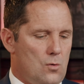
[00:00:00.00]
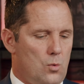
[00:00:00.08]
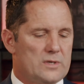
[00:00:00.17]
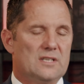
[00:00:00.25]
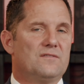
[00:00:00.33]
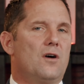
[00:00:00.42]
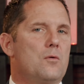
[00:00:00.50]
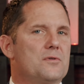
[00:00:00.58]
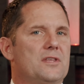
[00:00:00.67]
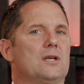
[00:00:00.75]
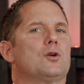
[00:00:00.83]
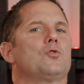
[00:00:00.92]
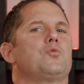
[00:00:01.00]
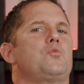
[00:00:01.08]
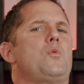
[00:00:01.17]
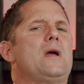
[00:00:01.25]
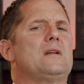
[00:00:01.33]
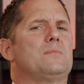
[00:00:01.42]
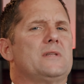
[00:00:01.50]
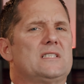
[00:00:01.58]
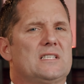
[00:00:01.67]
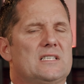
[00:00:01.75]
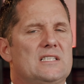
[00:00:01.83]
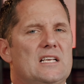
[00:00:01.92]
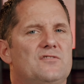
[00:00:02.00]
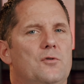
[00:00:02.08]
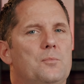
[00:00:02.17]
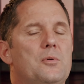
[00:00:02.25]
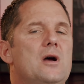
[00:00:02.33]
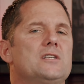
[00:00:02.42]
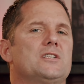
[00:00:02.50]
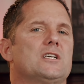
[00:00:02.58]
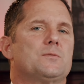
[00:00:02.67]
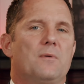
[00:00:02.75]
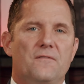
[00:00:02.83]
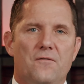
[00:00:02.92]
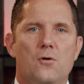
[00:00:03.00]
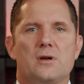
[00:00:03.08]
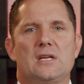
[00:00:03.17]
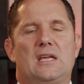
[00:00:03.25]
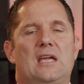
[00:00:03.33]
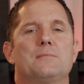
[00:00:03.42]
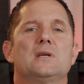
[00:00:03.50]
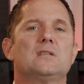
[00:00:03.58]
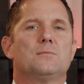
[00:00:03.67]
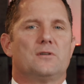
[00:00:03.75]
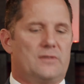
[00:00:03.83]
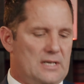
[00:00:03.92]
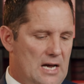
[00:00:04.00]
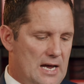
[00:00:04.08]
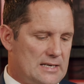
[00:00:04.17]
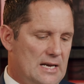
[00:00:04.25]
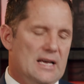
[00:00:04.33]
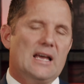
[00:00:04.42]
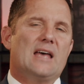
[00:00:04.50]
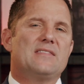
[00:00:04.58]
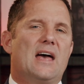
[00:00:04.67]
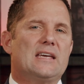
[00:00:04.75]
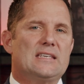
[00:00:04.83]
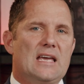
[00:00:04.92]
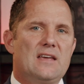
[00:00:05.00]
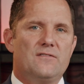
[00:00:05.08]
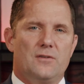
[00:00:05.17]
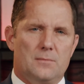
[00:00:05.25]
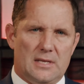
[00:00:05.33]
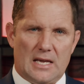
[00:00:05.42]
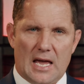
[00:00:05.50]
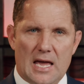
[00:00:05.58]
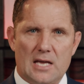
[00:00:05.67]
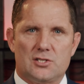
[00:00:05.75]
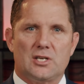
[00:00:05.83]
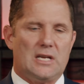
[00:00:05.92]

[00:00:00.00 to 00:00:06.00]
was involved with incredibly successful projects before he came into Movie Guide, and that gave him the edge.